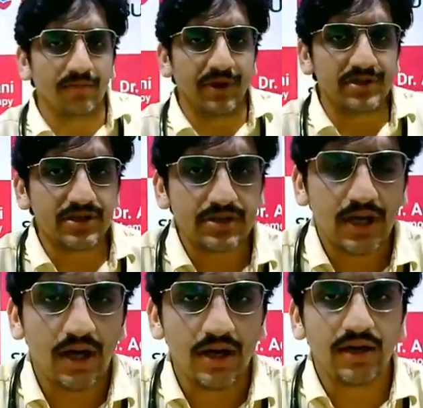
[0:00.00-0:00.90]
patients
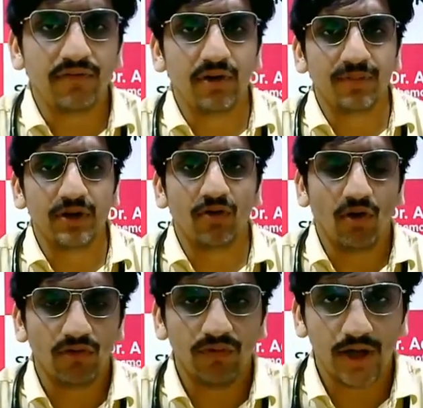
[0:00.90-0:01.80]
are developing a
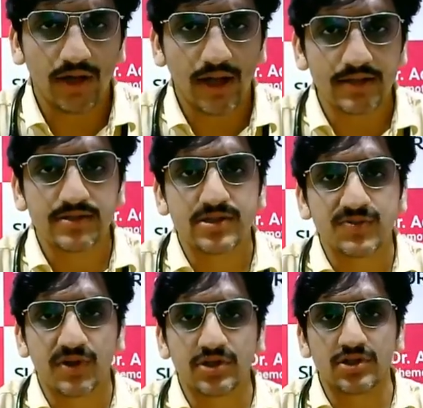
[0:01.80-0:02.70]
lot of lung cancers
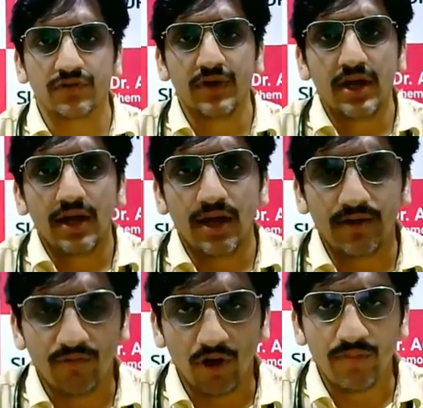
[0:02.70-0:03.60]
because of
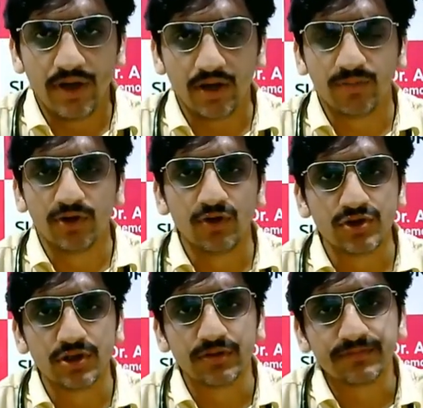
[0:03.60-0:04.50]
environmental
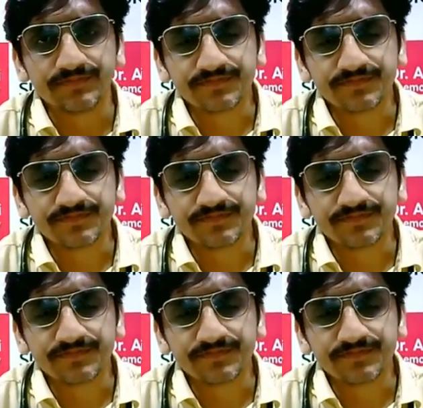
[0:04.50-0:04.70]
pollution.